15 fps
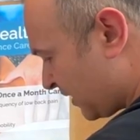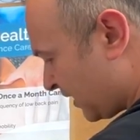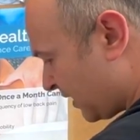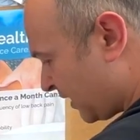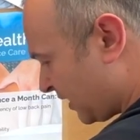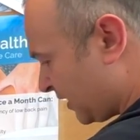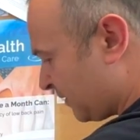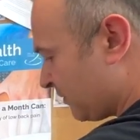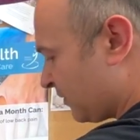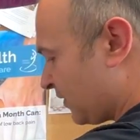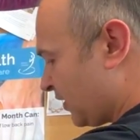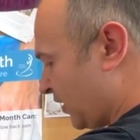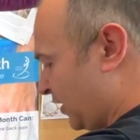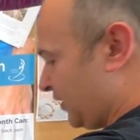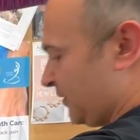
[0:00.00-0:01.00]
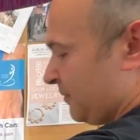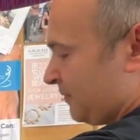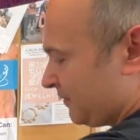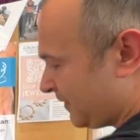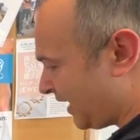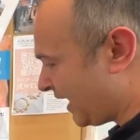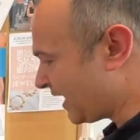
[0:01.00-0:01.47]
Okay, good.
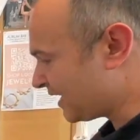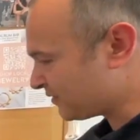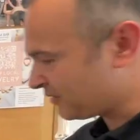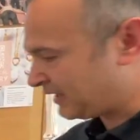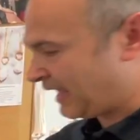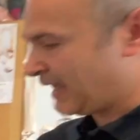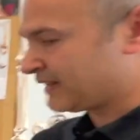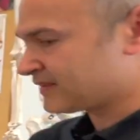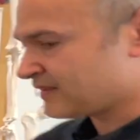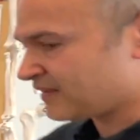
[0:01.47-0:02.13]
And relax